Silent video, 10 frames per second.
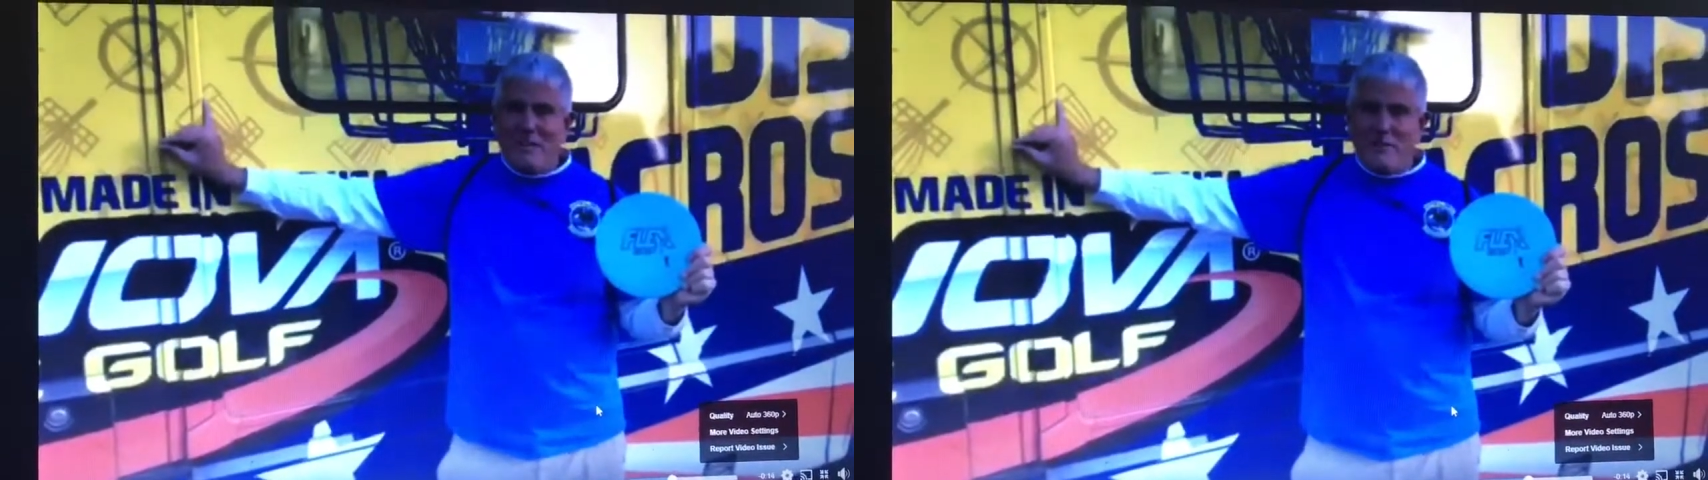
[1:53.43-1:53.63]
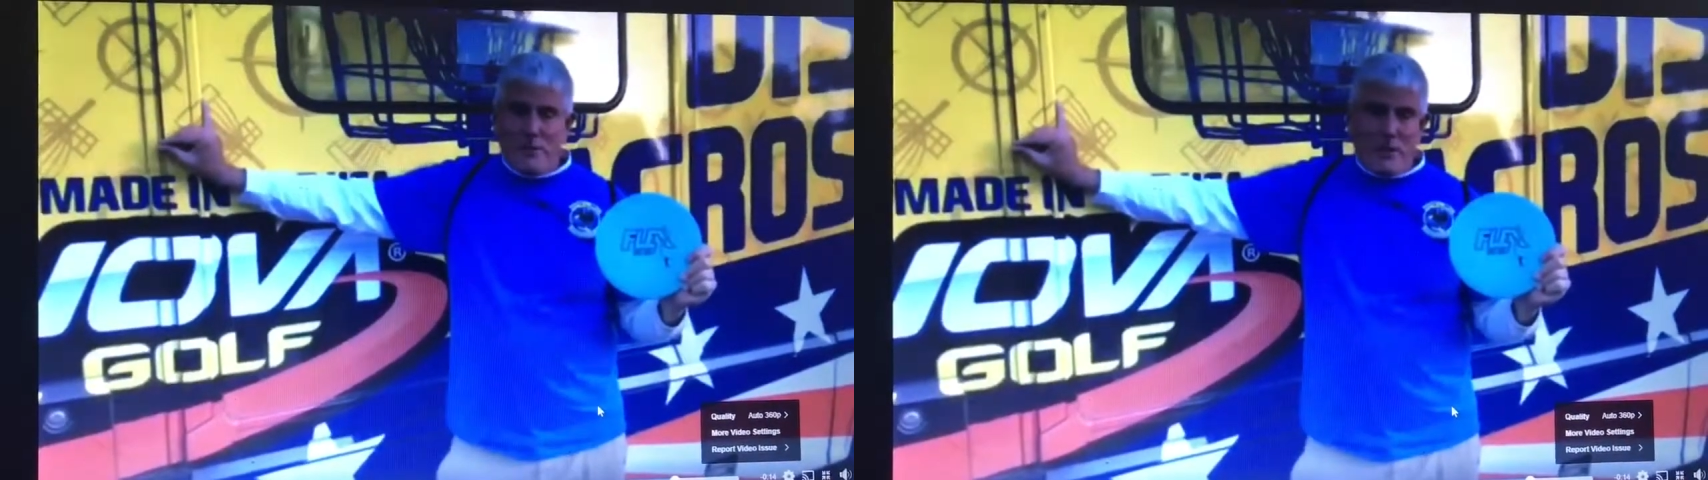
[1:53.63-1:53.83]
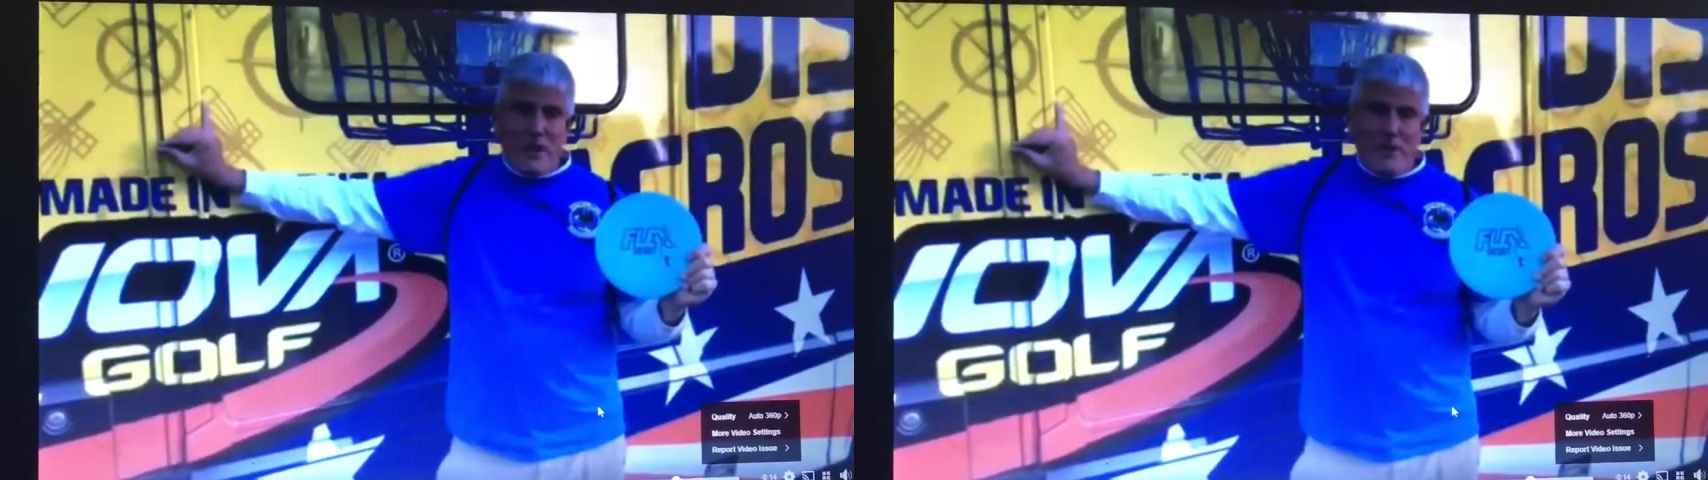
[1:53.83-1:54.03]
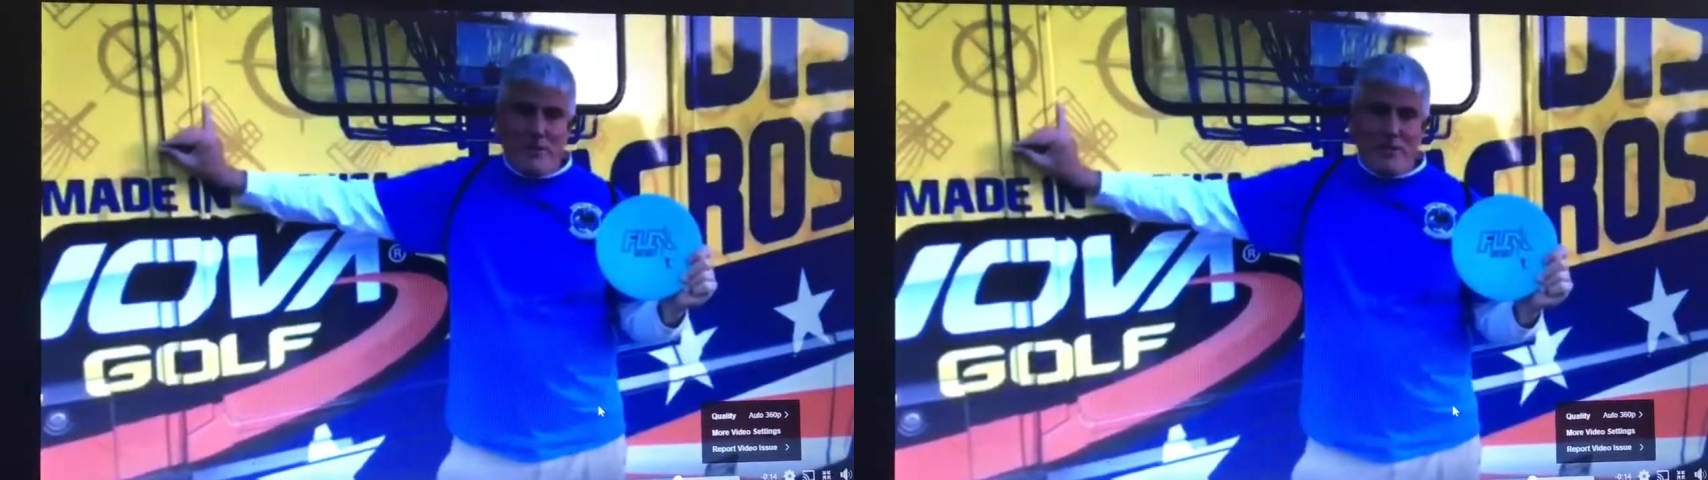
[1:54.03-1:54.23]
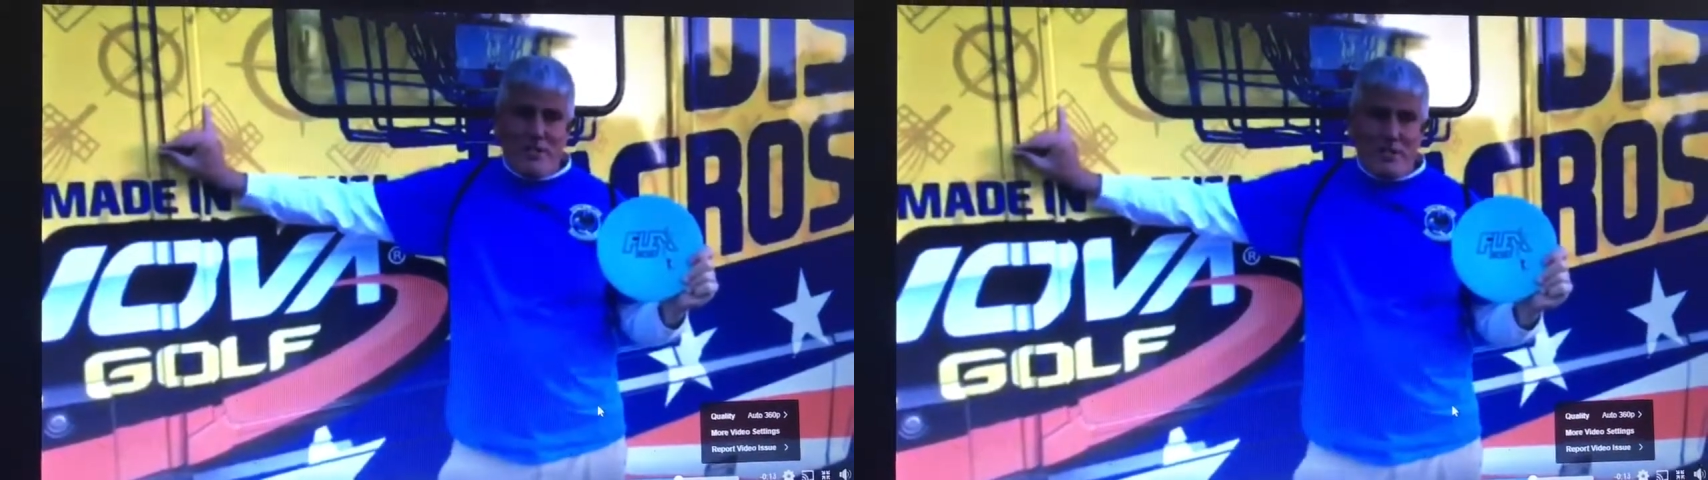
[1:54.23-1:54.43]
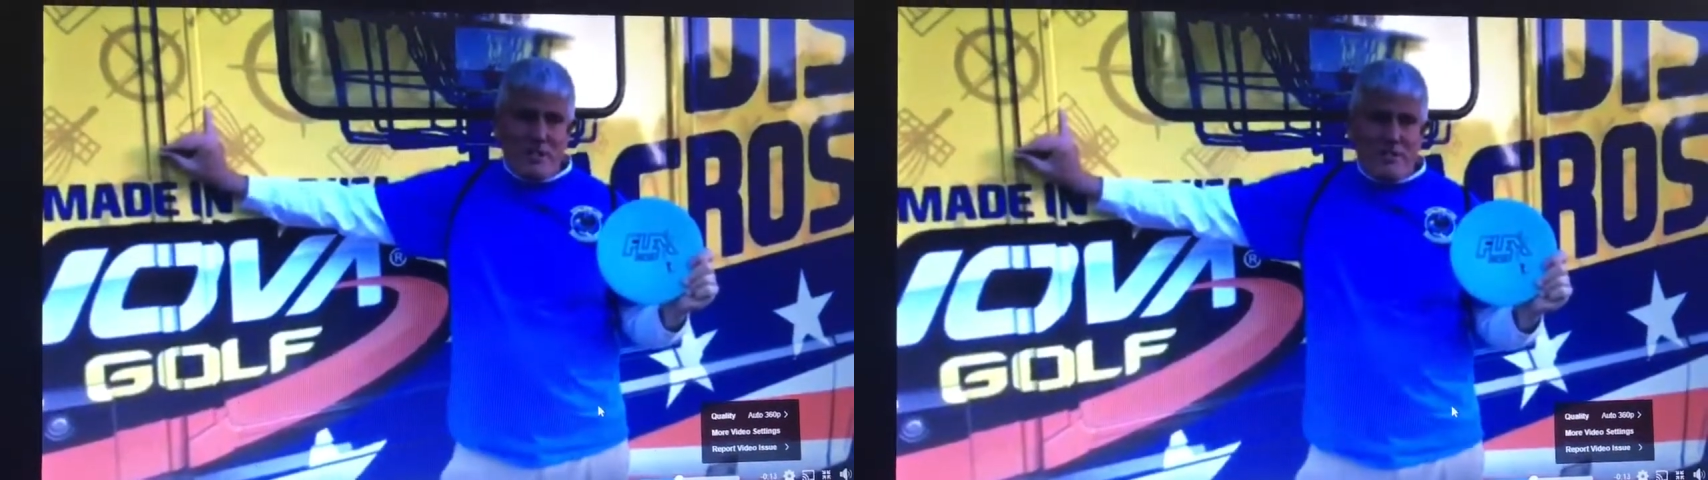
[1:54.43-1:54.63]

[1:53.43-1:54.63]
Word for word: for the coverage of